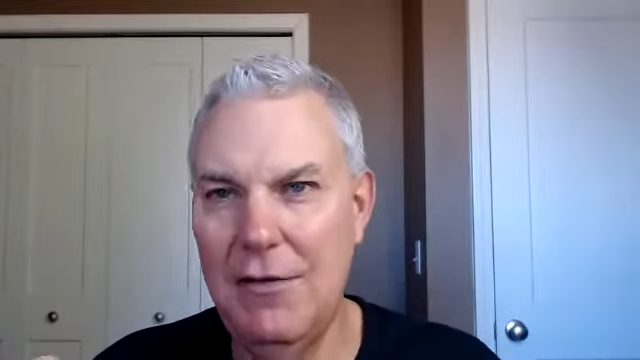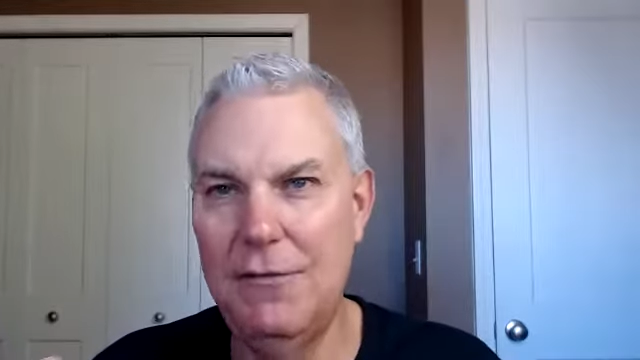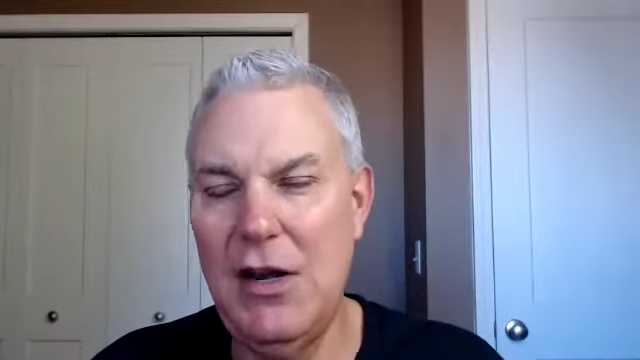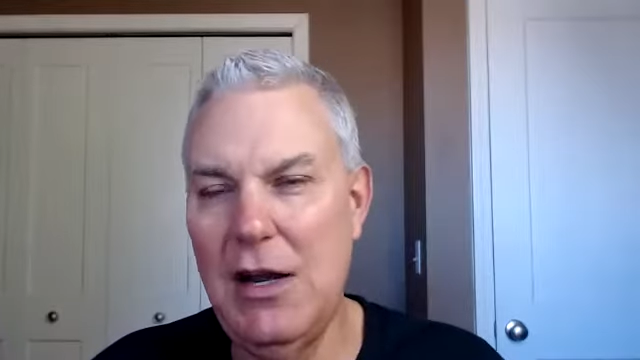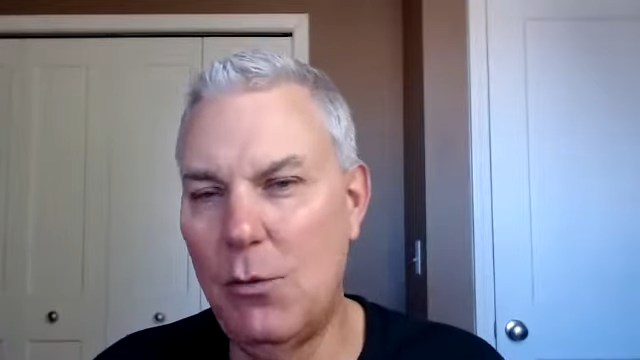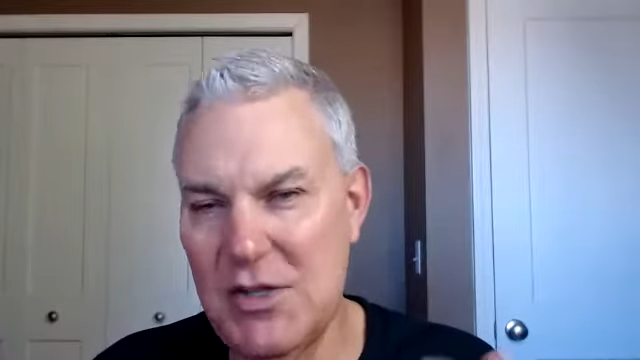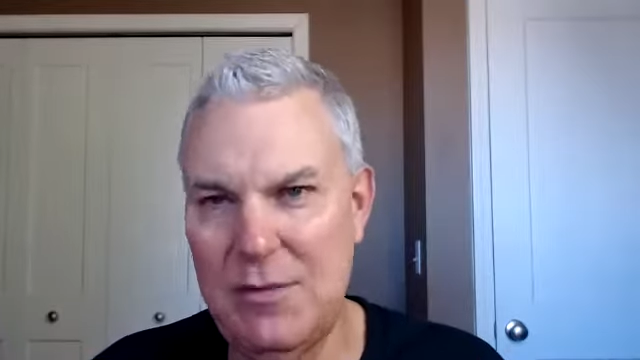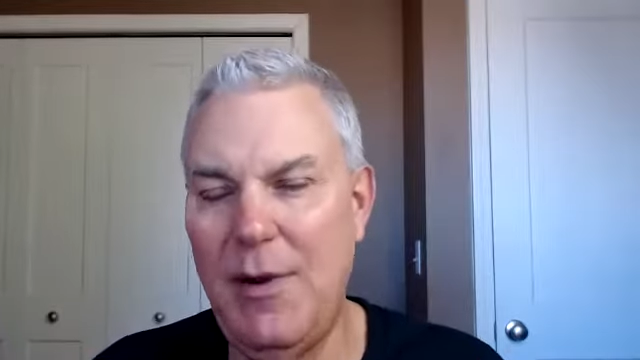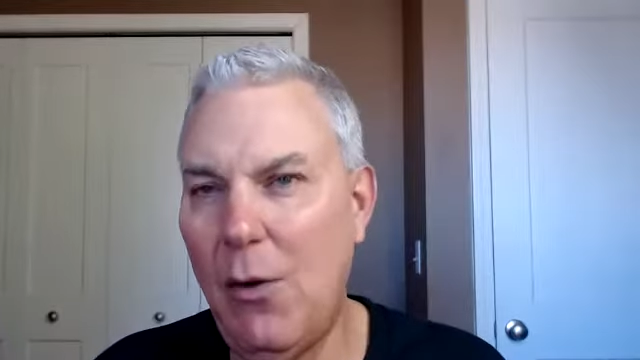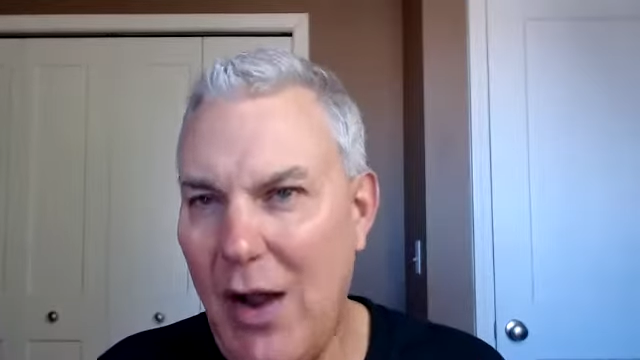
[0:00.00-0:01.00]
video will
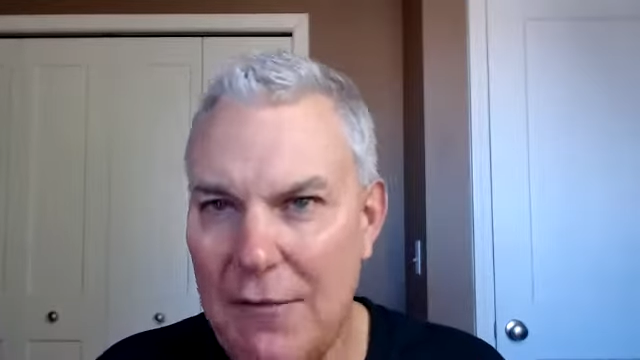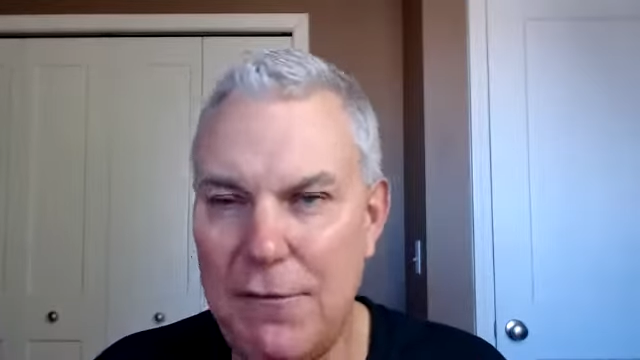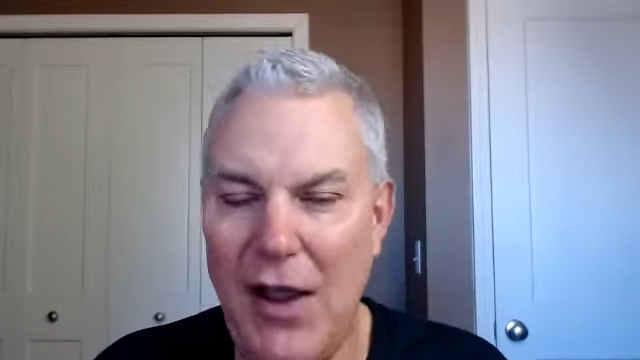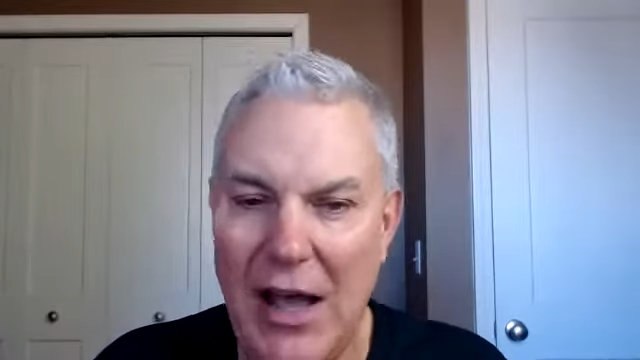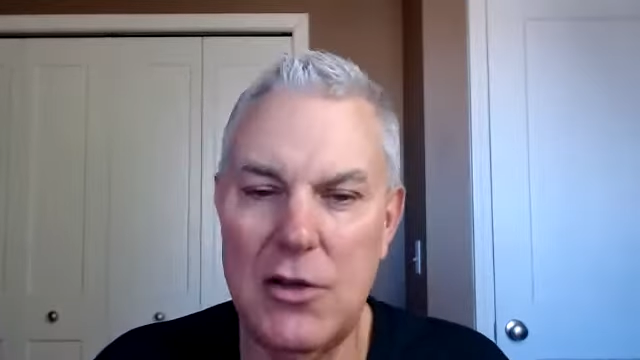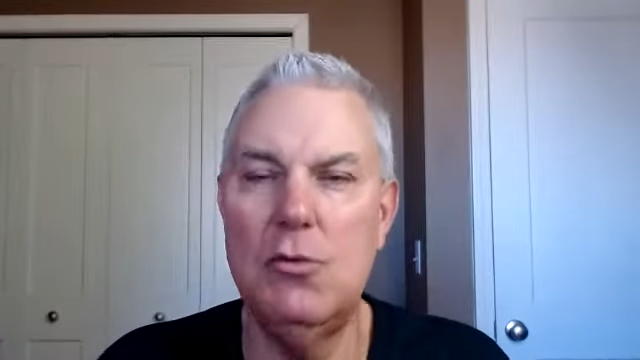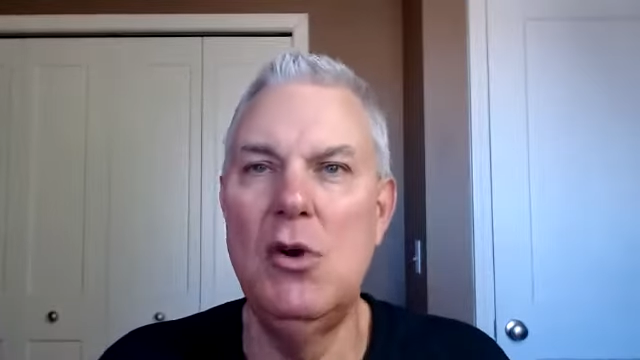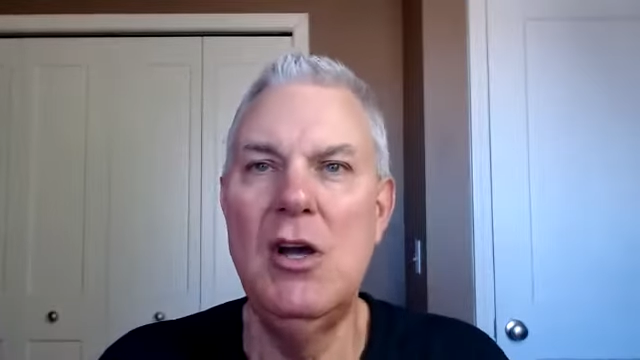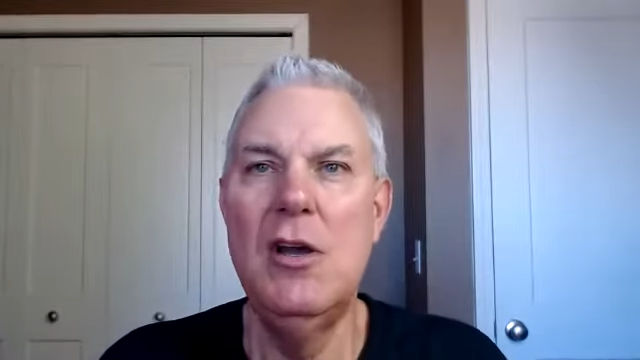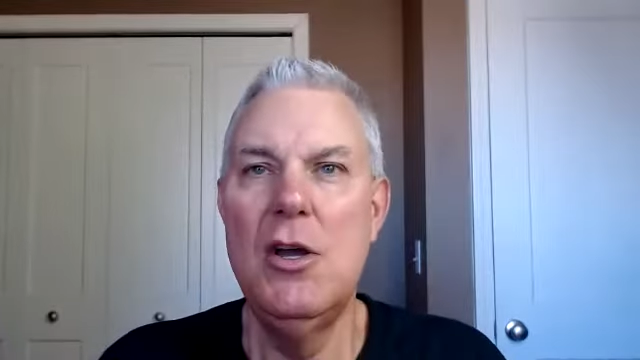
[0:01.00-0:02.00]
somehow add value
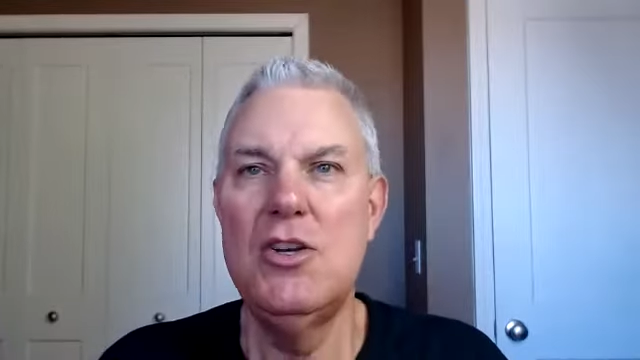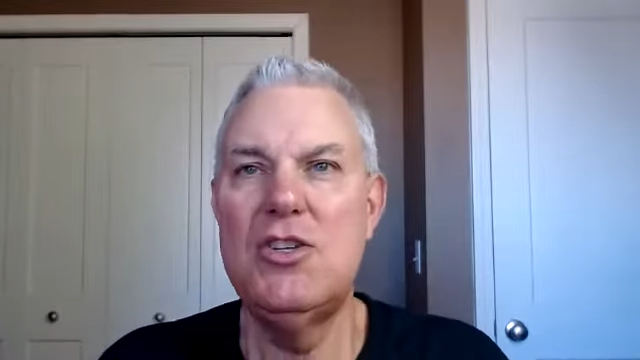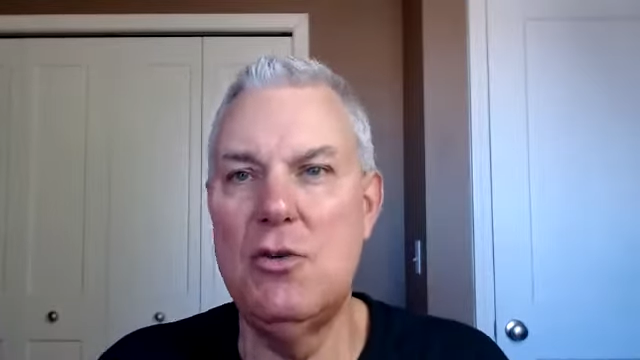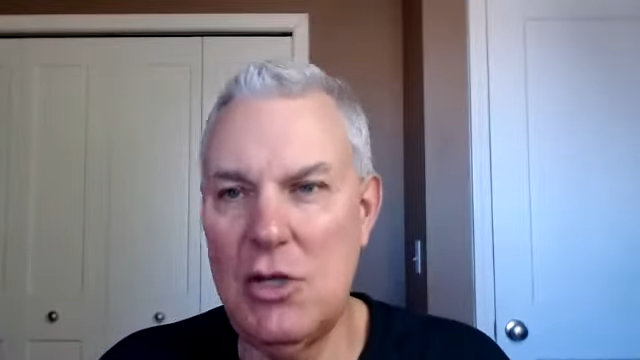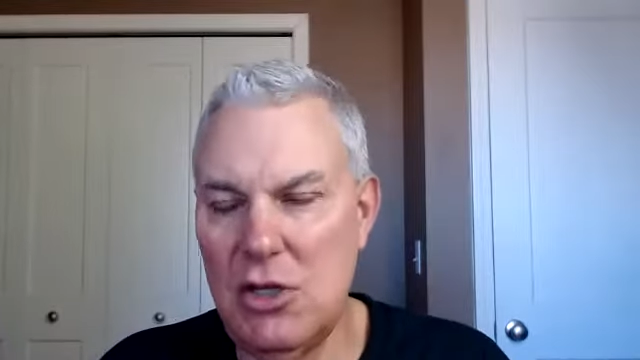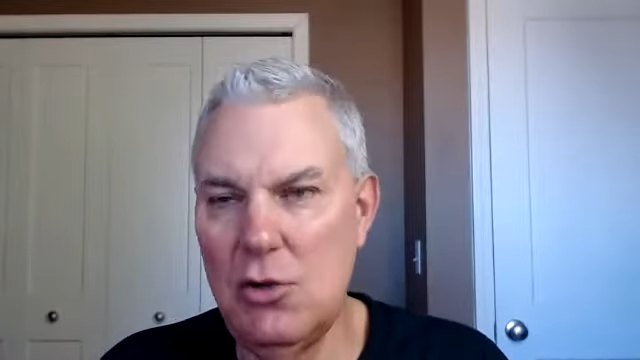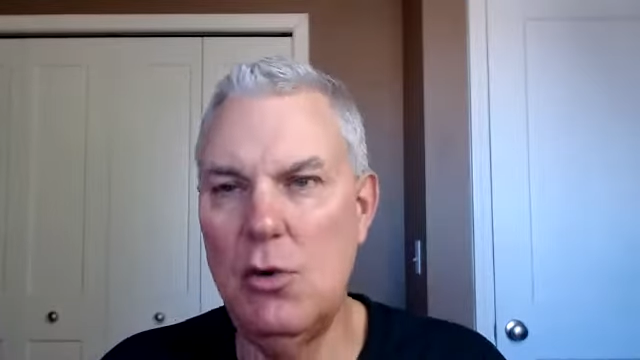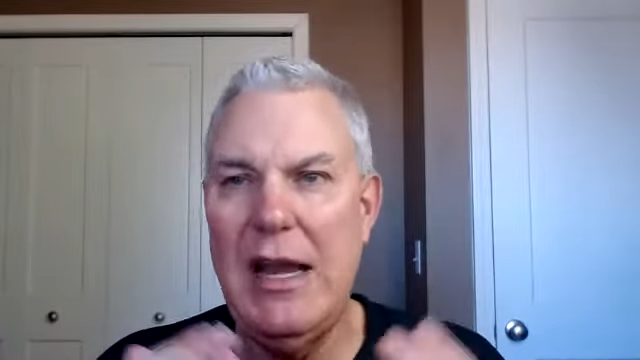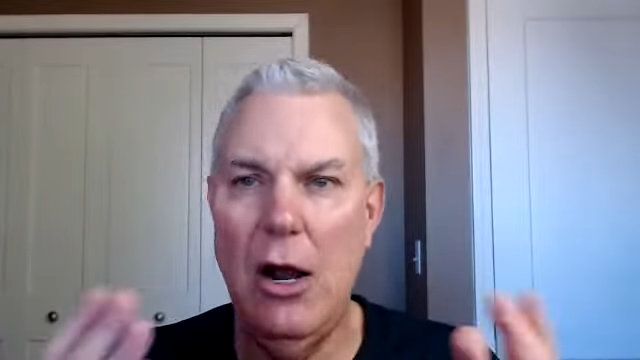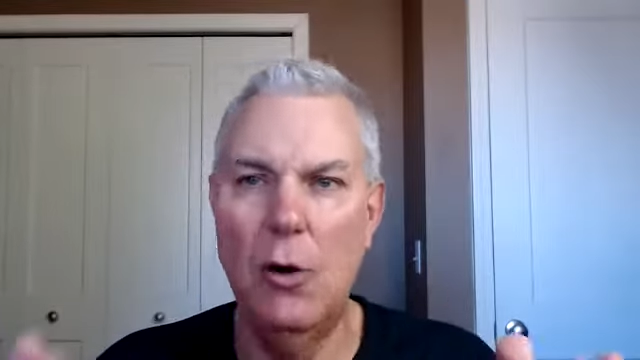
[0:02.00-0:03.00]
to you
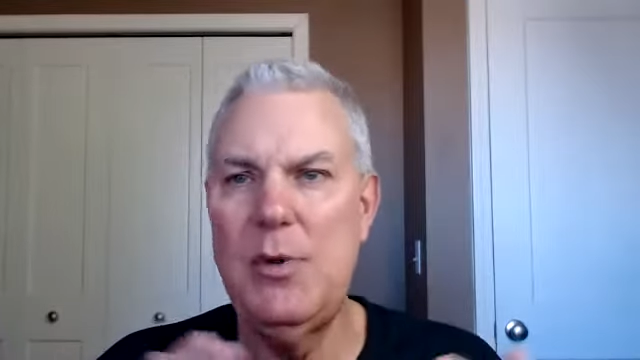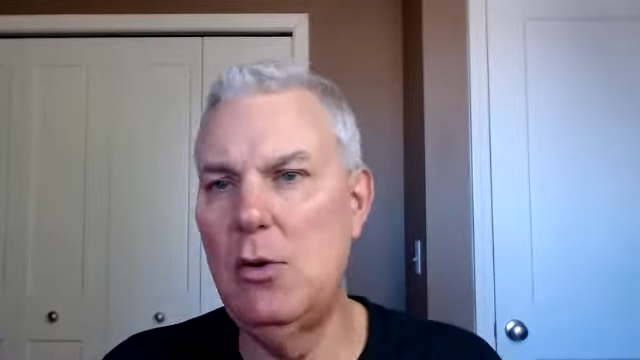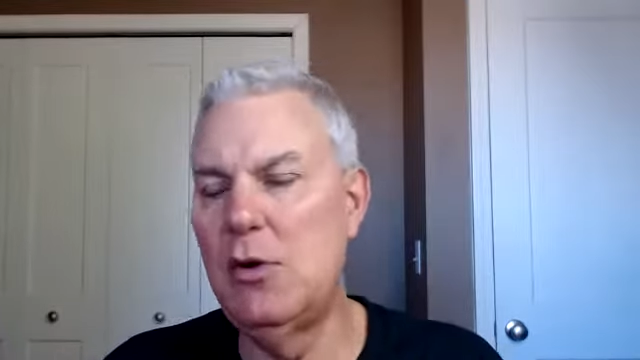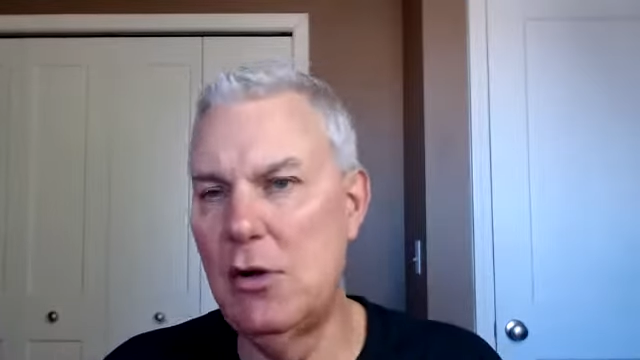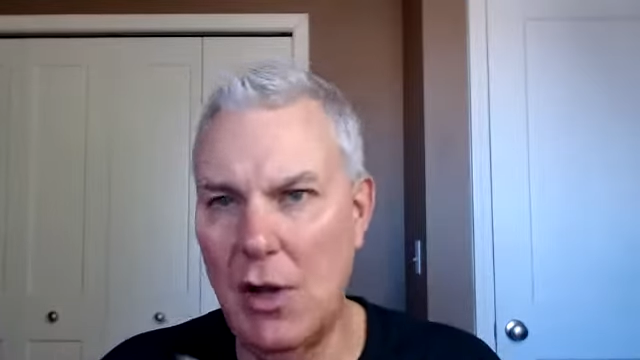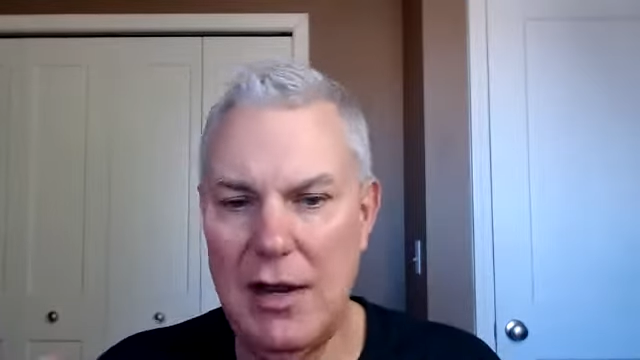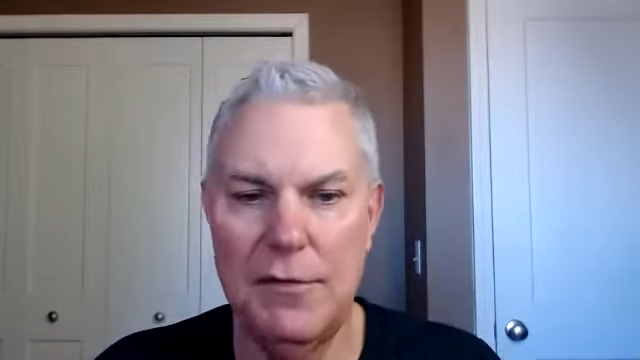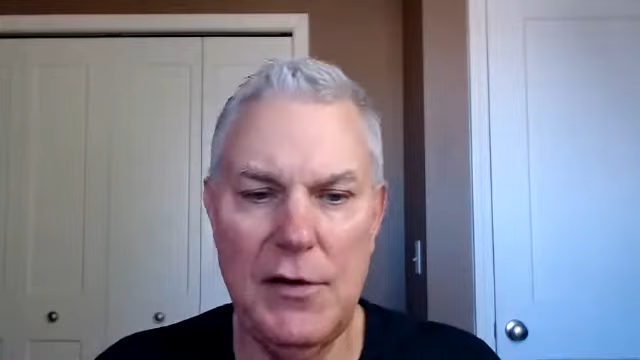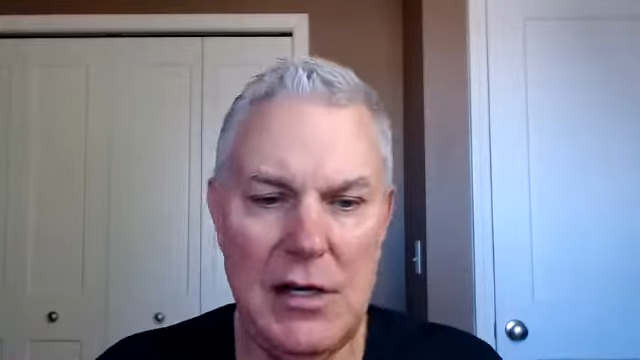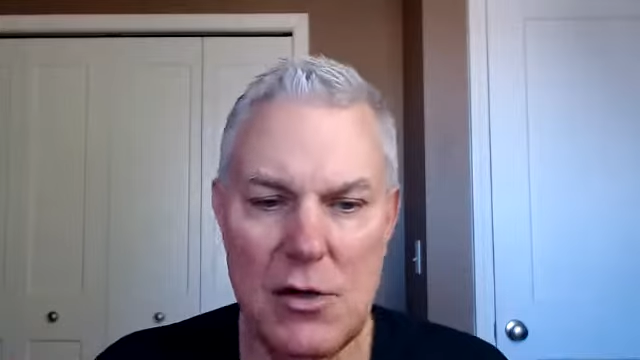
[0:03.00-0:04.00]
and help you in your
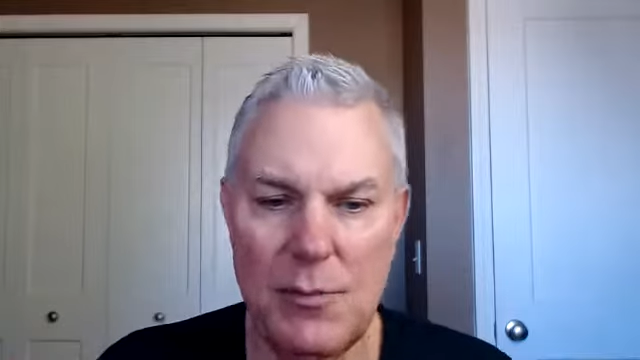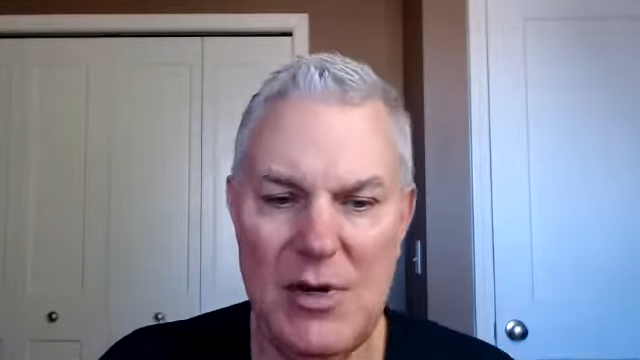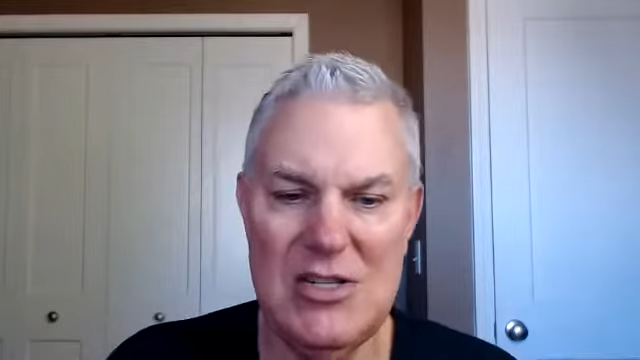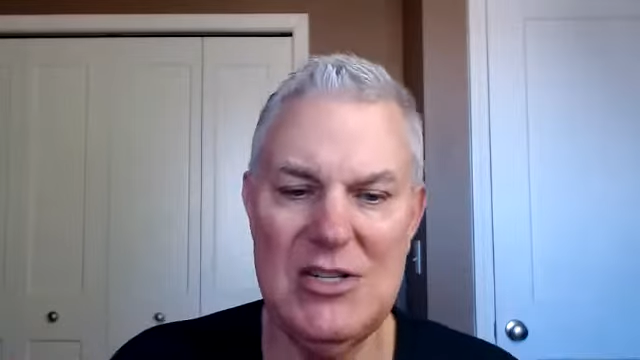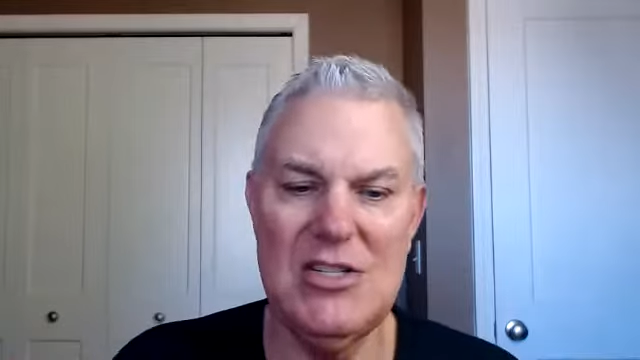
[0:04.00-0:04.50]
life and in your business.